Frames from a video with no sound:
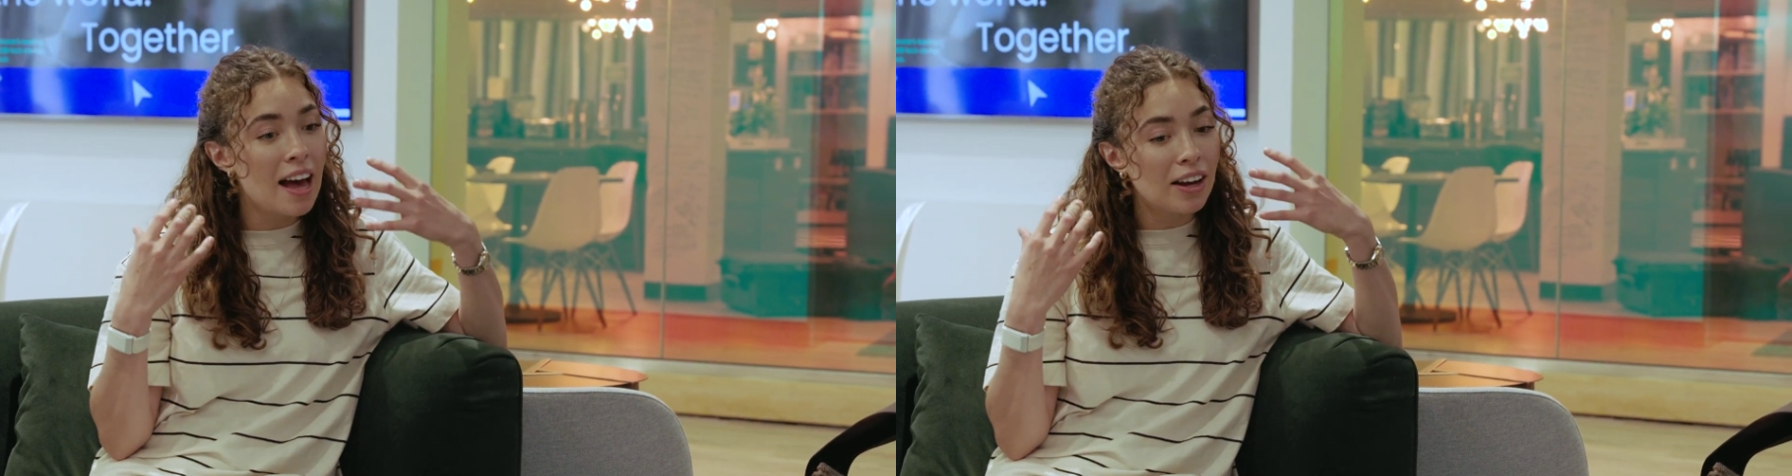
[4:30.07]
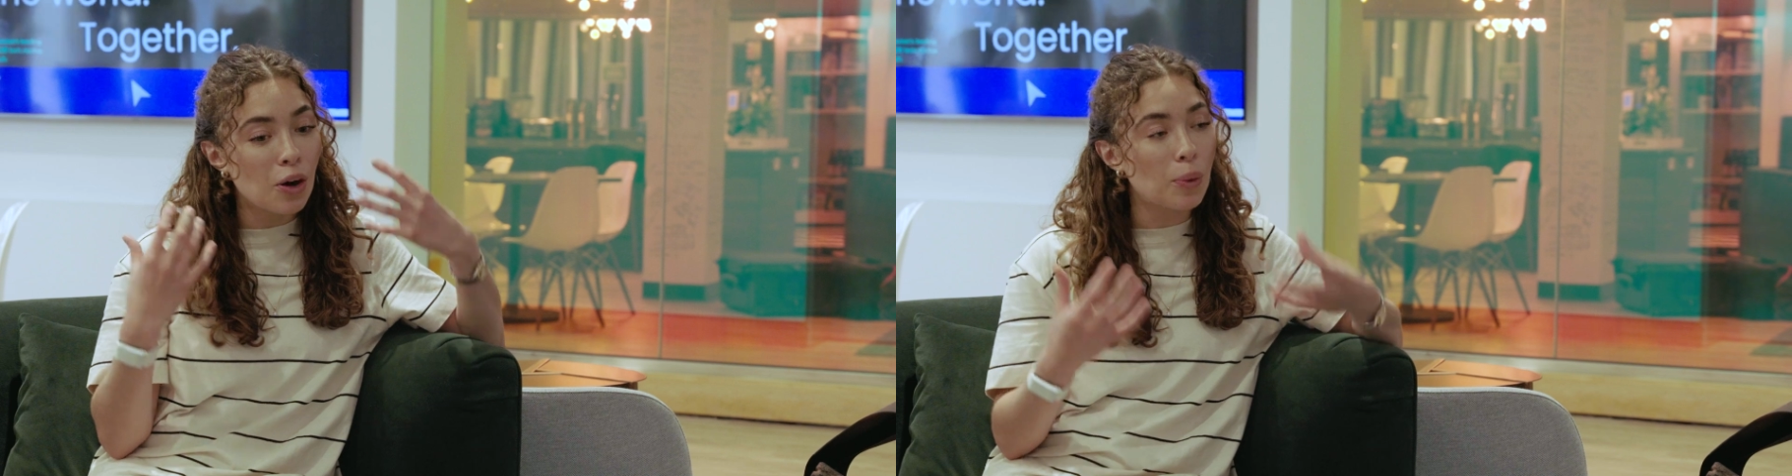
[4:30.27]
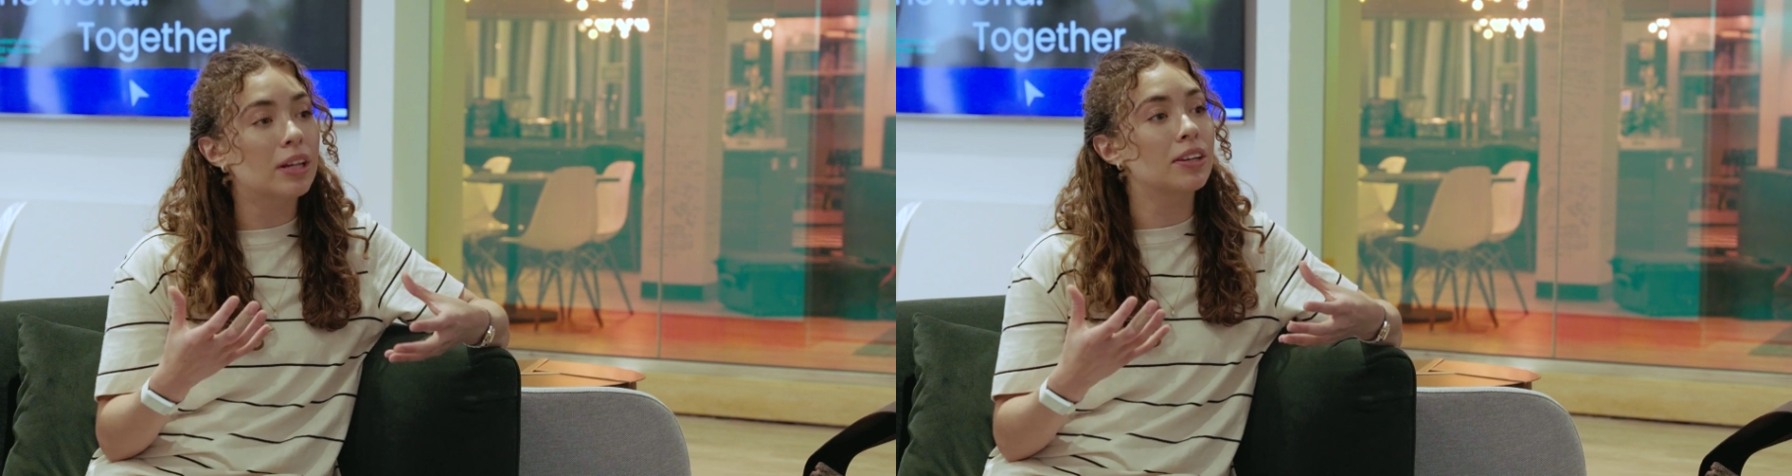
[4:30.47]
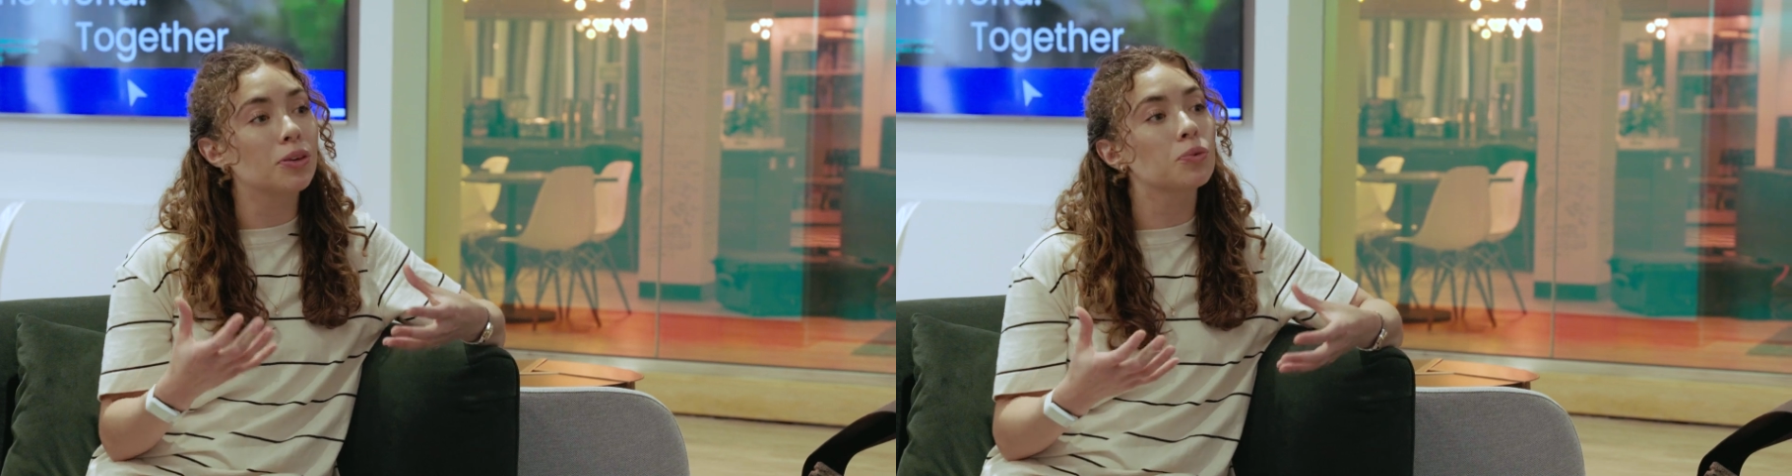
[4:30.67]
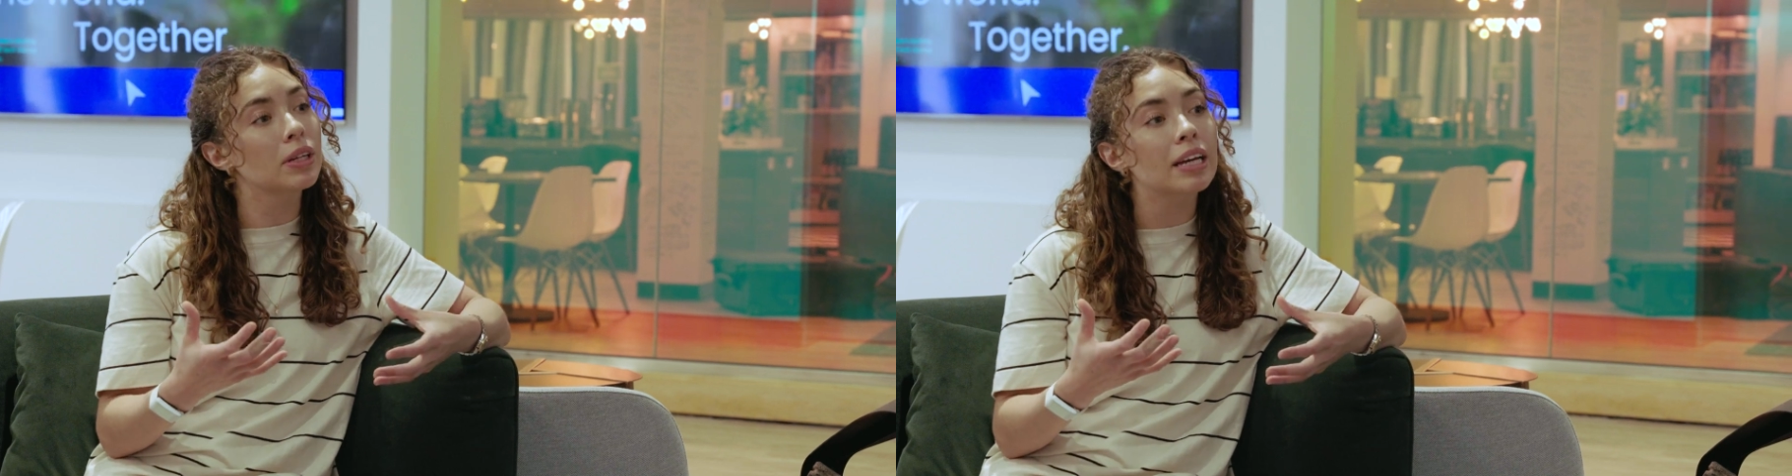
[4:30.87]

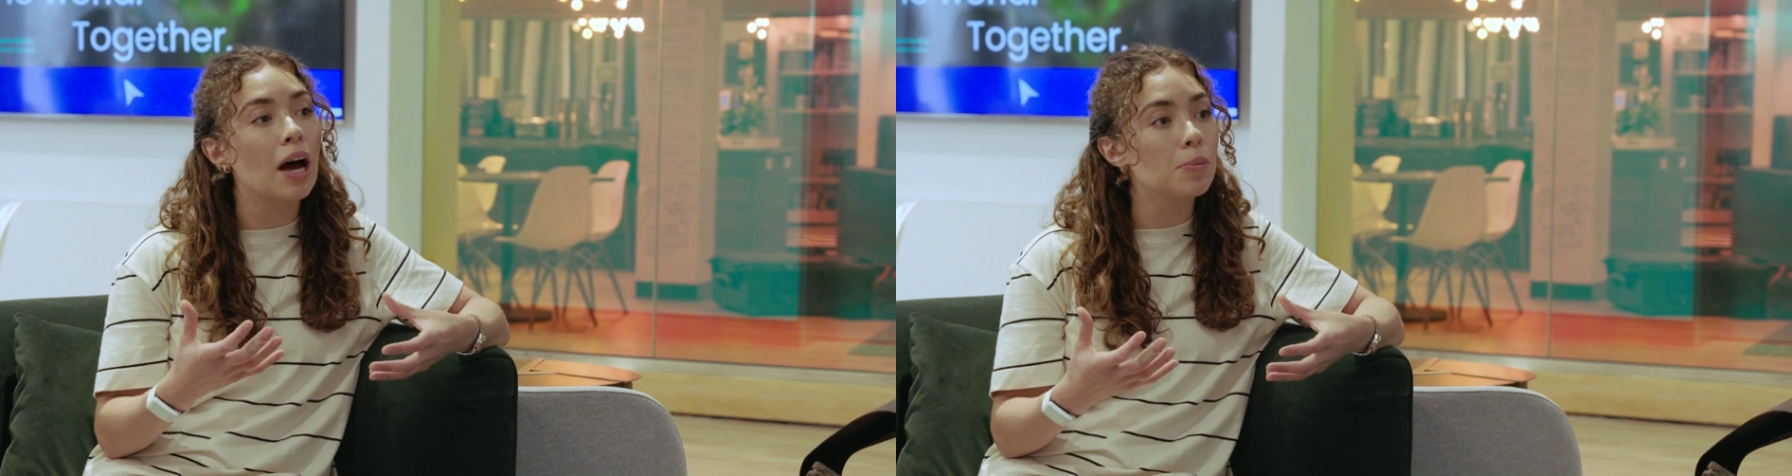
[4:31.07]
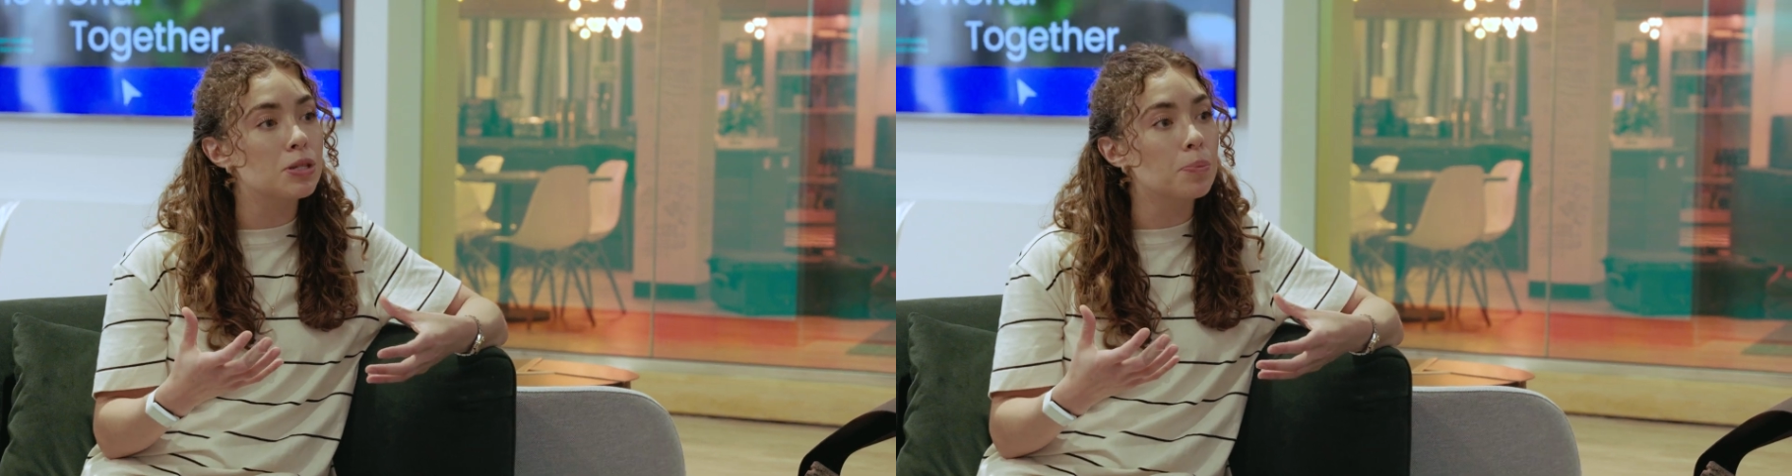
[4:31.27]
GoingClear really helped to